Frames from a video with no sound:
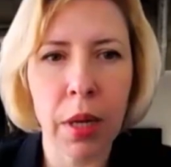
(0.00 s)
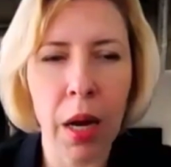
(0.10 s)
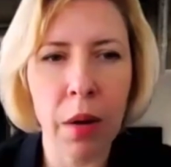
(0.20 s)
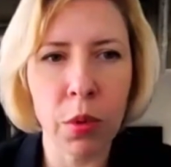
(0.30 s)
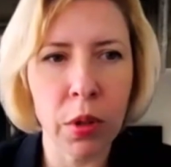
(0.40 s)

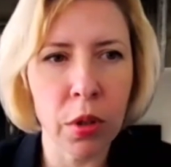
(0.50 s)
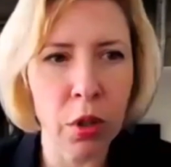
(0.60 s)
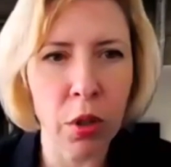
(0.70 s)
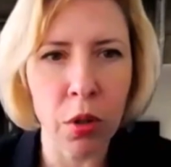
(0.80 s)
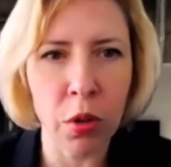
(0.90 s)
I will
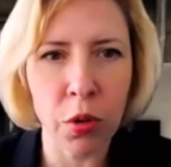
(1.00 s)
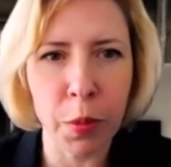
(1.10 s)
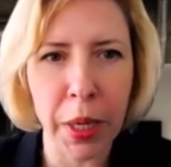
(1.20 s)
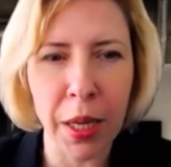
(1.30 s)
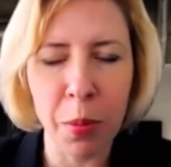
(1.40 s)
not go to
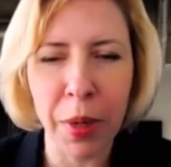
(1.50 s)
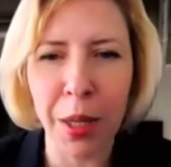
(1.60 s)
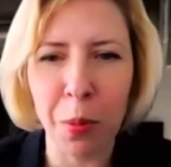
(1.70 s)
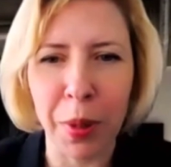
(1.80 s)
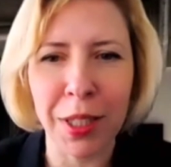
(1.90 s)
my
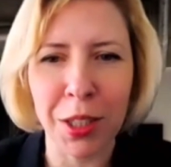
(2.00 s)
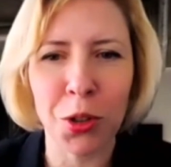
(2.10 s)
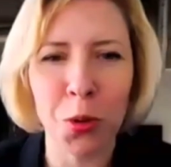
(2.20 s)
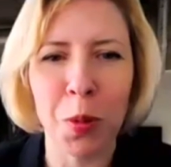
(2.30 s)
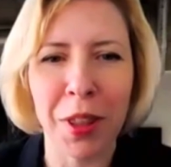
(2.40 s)
email, but it
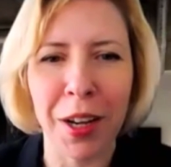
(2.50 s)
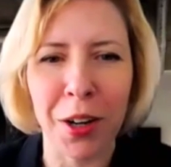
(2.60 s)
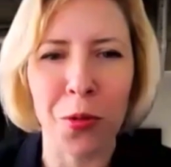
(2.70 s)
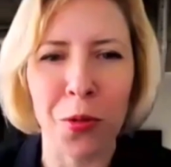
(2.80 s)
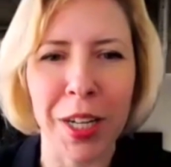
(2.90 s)
should be there
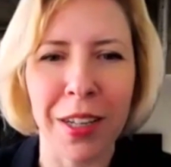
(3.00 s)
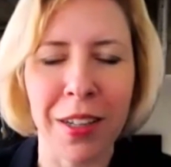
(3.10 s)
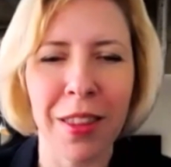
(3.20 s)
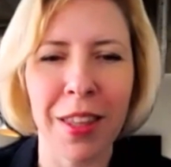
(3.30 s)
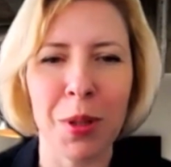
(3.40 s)
already,
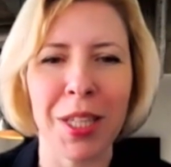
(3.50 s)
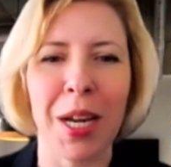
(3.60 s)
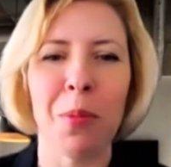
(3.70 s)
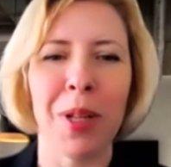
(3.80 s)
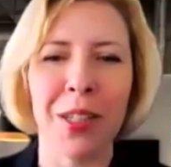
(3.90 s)
the
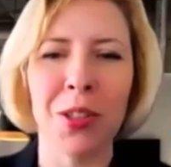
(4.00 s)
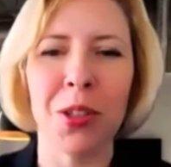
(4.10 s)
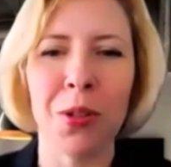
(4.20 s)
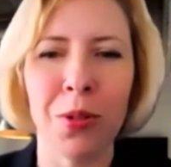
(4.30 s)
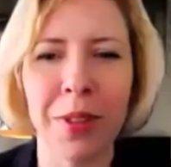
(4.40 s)
timeline.
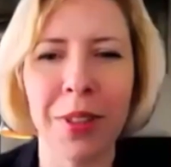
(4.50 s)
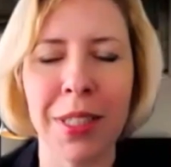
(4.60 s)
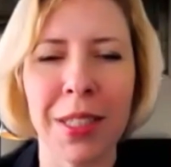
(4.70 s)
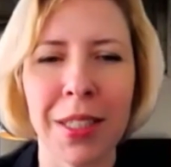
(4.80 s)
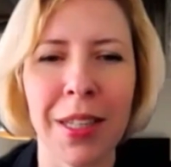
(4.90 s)
So
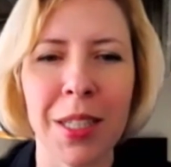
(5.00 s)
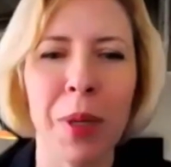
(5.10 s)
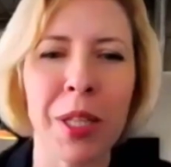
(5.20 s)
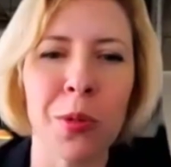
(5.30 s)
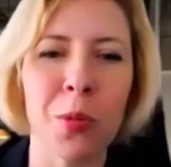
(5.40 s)
let's right.
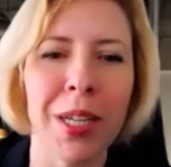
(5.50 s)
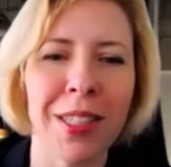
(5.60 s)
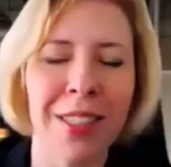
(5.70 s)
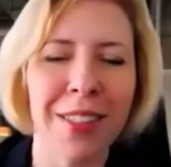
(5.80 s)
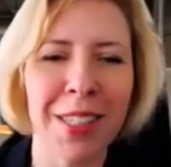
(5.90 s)
better
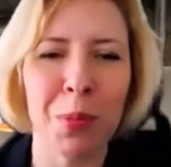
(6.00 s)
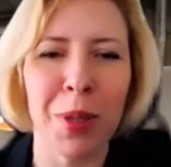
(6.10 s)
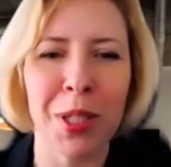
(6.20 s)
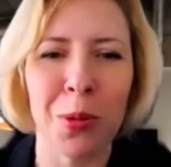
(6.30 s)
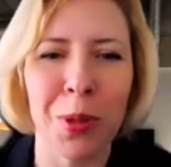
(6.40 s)
wait. Let's better wait.